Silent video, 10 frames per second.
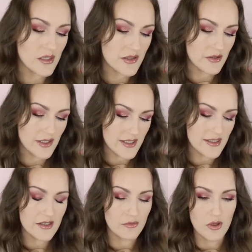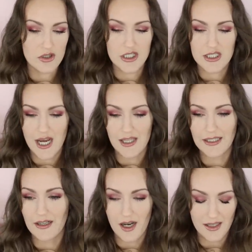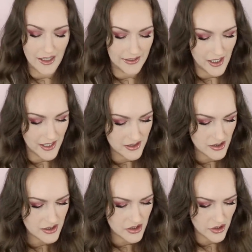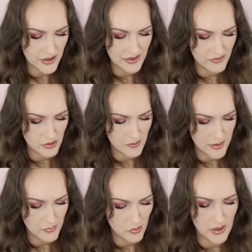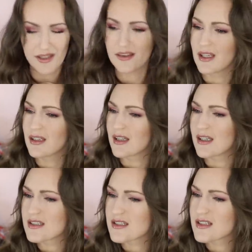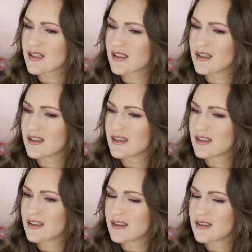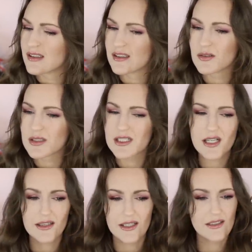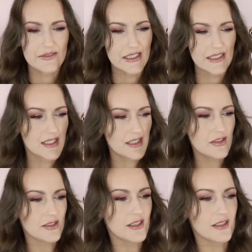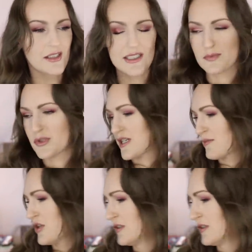So this is a Roger Darling highlighter. I actually don't even remember what I think of this. What did I think of it? I don't know. Let's put some